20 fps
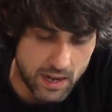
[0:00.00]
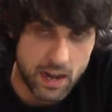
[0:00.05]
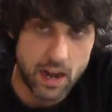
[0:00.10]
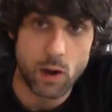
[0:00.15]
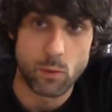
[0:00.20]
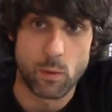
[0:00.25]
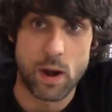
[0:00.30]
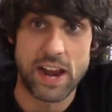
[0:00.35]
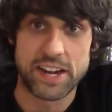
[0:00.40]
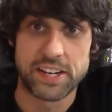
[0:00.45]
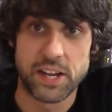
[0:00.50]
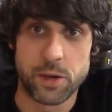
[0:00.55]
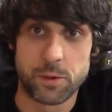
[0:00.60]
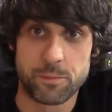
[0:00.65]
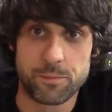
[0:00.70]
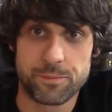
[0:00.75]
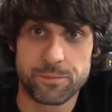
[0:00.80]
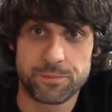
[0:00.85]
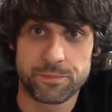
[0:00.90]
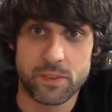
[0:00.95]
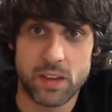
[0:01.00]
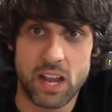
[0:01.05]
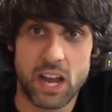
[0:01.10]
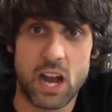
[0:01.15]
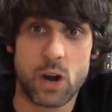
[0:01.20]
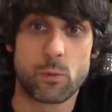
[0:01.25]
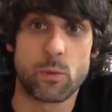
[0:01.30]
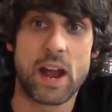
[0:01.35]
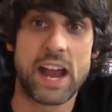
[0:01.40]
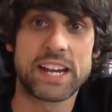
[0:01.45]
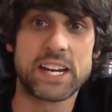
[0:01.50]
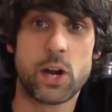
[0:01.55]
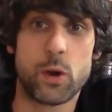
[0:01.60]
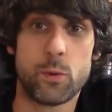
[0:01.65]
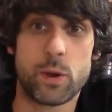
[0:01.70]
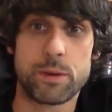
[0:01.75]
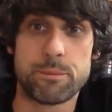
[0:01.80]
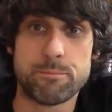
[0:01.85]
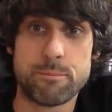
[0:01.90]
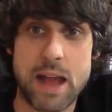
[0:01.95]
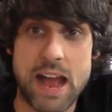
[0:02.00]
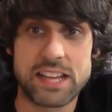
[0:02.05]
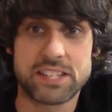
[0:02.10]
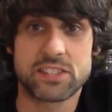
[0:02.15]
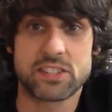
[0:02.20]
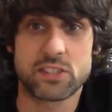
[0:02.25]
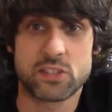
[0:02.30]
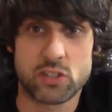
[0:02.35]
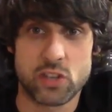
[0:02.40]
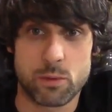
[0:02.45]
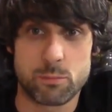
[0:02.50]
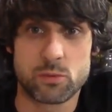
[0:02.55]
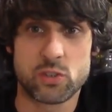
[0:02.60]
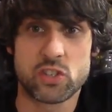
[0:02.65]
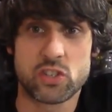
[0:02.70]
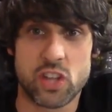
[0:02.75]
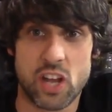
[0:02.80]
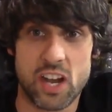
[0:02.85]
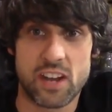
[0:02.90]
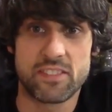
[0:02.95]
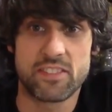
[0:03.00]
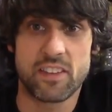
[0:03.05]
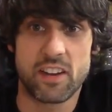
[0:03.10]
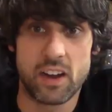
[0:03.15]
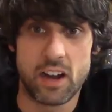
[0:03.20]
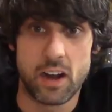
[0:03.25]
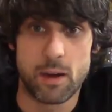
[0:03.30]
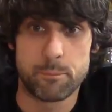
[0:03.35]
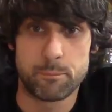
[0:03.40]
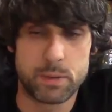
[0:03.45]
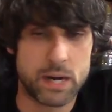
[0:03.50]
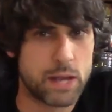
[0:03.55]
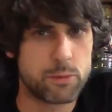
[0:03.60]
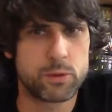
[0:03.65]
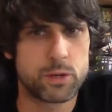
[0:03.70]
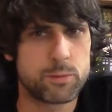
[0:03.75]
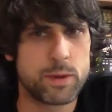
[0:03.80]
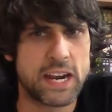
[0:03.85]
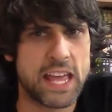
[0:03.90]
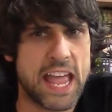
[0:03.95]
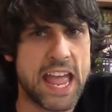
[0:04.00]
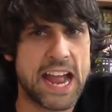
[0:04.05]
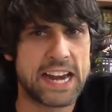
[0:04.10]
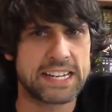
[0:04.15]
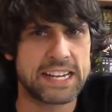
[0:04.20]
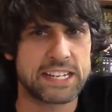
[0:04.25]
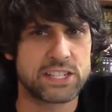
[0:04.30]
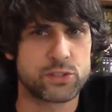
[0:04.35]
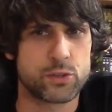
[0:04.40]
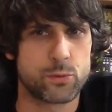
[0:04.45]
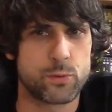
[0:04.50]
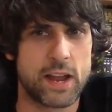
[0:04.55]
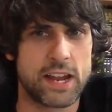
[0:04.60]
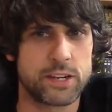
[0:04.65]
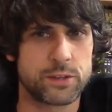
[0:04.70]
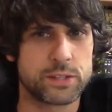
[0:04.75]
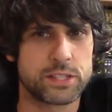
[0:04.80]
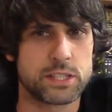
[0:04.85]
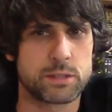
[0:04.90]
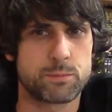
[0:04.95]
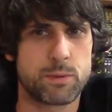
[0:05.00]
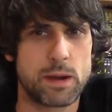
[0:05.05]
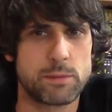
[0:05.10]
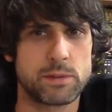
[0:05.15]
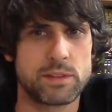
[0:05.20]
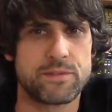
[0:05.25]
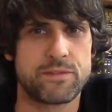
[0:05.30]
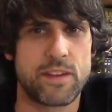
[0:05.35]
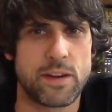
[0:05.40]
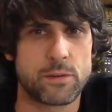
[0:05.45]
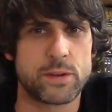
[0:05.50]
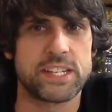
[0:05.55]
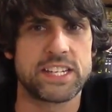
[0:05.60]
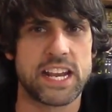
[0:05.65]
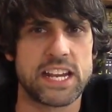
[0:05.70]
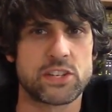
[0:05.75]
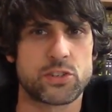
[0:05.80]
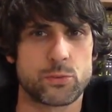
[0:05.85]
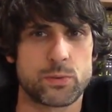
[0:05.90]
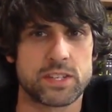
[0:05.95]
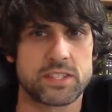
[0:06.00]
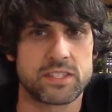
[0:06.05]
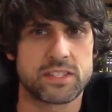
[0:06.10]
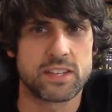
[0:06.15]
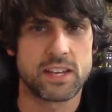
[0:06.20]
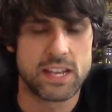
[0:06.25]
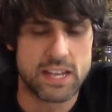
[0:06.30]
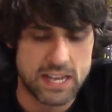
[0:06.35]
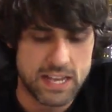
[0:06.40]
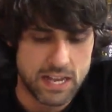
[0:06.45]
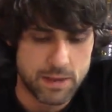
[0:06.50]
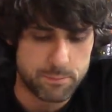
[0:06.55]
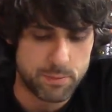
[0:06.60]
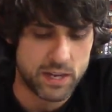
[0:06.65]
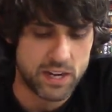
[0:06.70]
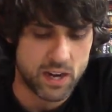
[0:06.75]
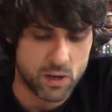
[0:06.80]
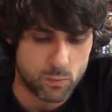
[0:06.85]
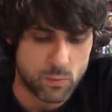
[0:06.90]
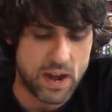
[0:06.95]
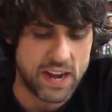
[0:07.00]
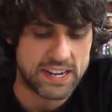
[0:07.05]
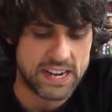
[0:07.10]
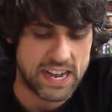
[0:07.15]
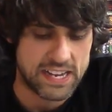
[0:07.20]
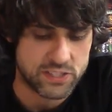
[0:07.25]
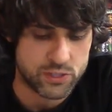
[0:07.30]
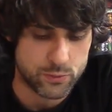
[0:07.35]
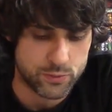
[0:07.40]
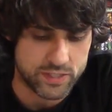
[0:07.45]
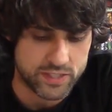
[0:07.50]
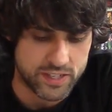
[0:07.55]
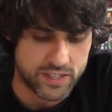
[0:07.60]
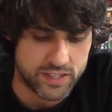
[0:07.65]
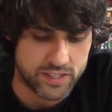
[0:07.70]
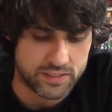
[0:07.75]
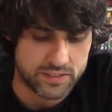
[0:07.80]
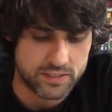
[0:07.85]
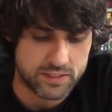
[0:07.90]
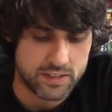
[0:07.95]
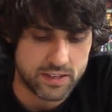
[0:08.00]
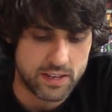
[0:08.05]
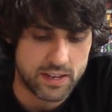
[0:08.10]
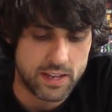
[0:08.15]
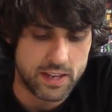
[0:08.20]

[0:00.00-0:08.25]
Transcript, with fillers: a rhino. A rhino would mess some stuff up, but I wouldn't want to act next to a rhino because it's probably very dangerous. But a rhinoceros it is.